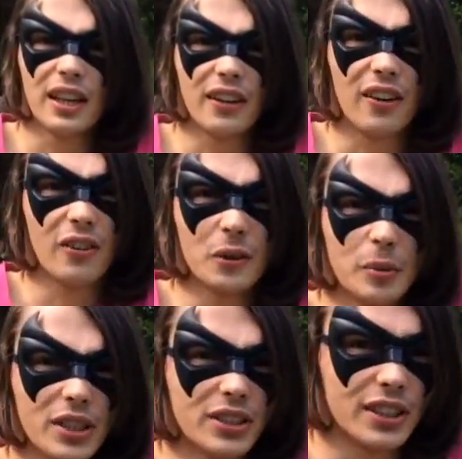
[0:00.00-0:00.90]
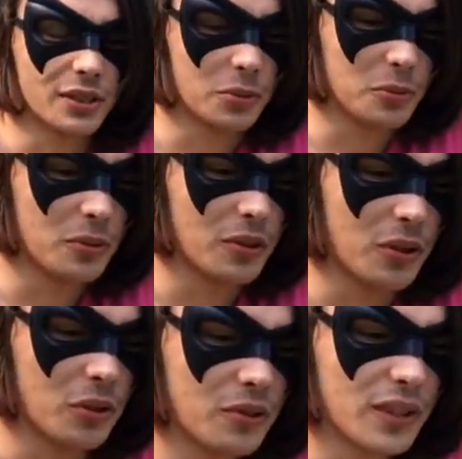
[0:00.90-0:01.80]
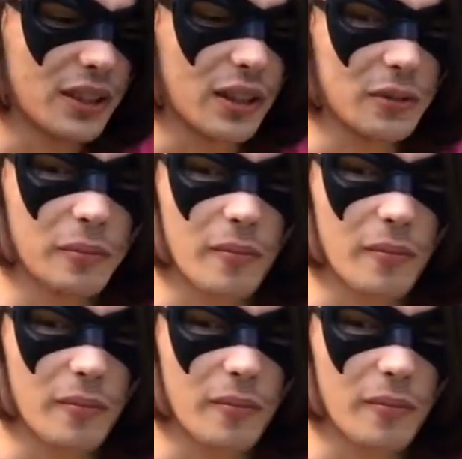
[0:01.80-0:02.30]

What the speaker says: RIPs this whole video.